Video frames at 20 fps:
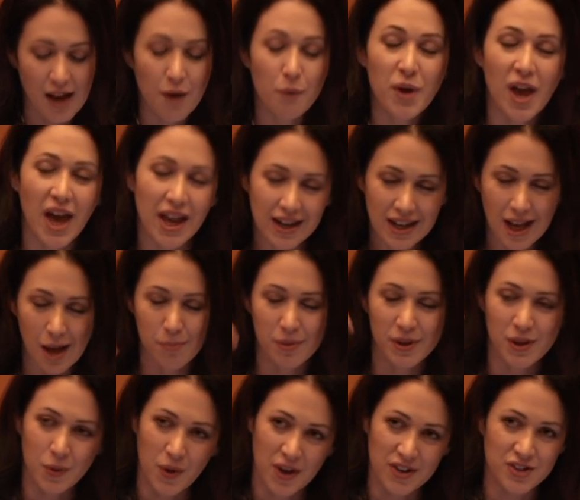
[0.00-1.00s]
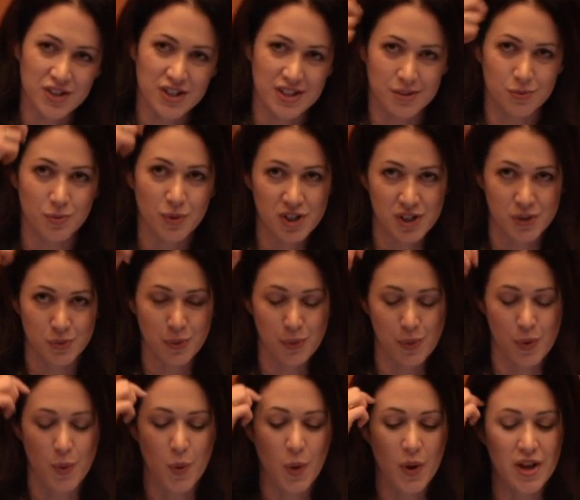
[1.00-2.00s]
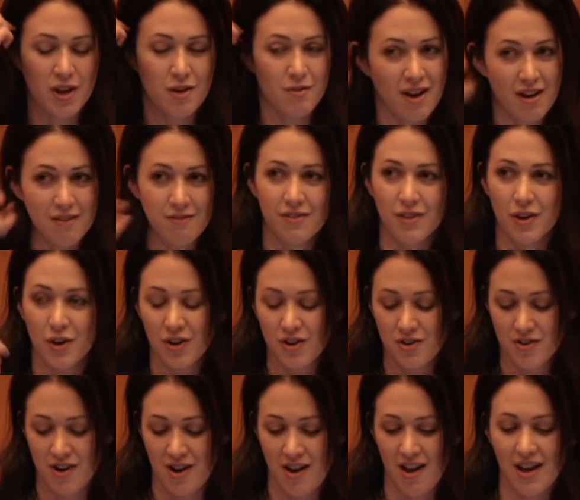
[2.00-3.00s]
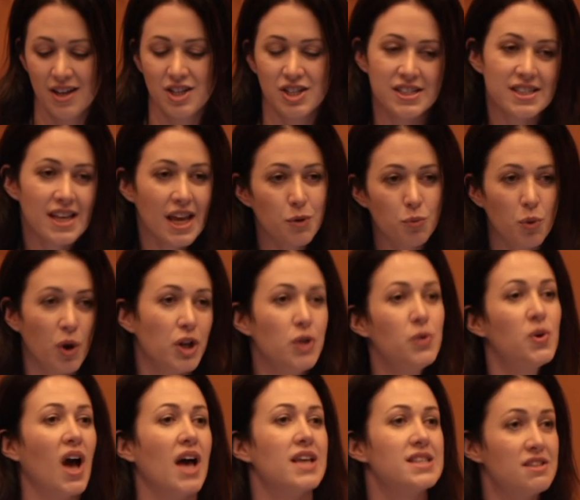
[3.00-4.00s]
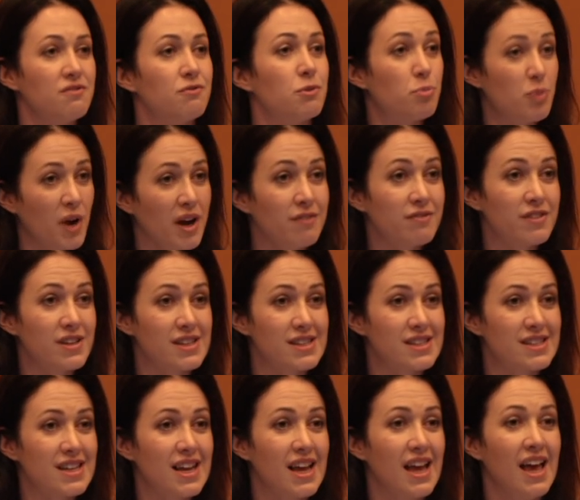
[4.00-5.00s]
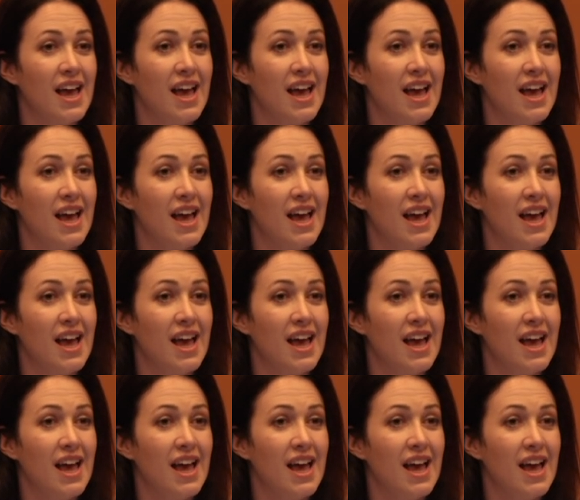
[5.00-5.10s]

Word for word: We had a couple of questions just when we were walking around, Fiona and I, just saying, what do you guys eat for breakfast?